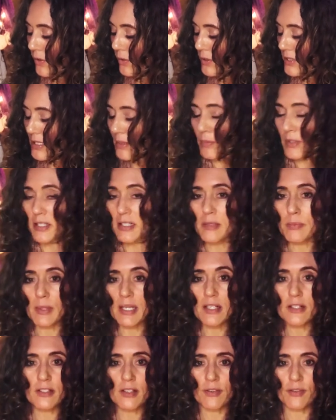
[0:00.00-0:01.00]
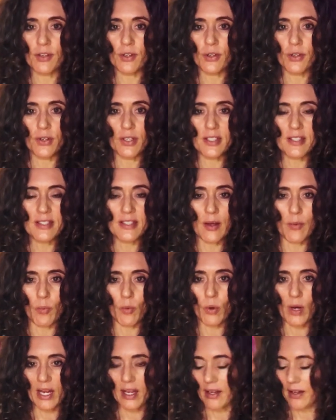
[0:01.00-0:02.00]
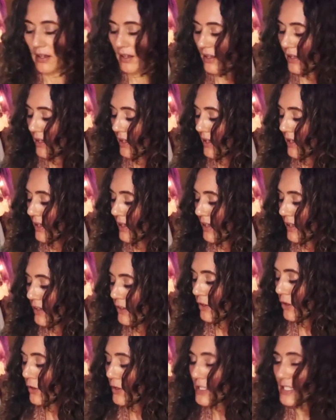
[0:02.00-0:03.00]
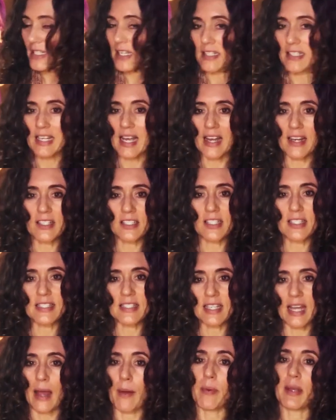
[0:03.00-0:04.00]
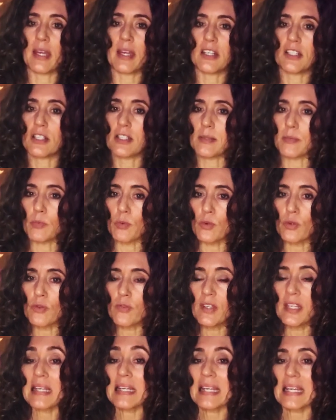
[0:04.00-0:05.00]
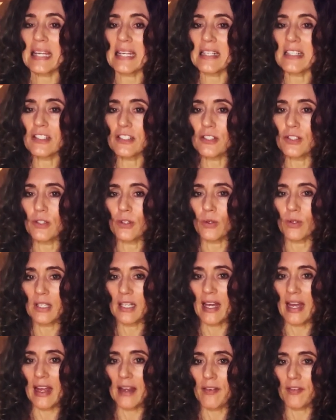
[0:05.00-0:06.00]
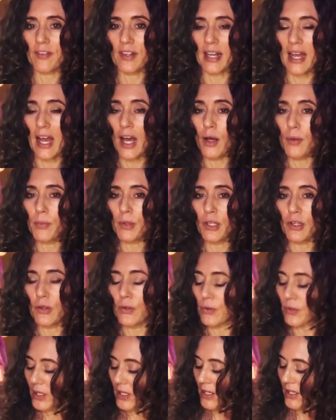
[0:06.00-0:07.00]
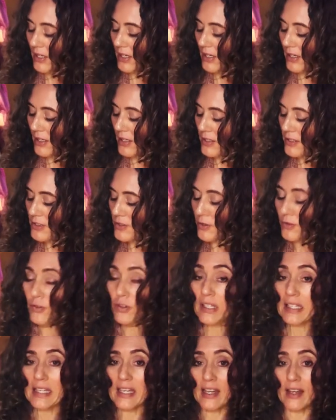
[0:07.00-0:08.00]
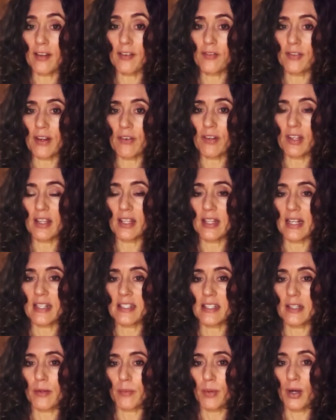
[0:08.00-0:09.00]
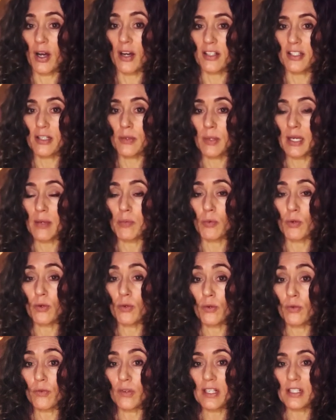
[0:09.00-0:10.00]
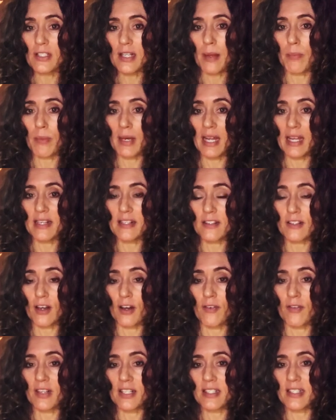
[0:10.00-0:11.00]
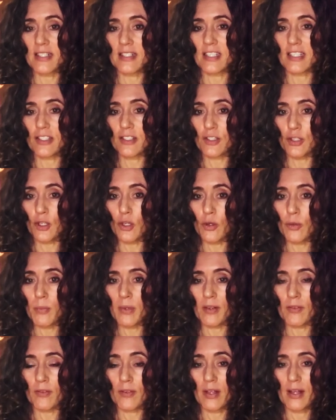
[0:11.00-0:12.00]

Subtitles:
somebody speaks of her in some way. Notice that how she's coming and she's moving into your life and helping you to forgive everything that's in the past, so we can move into that place of this human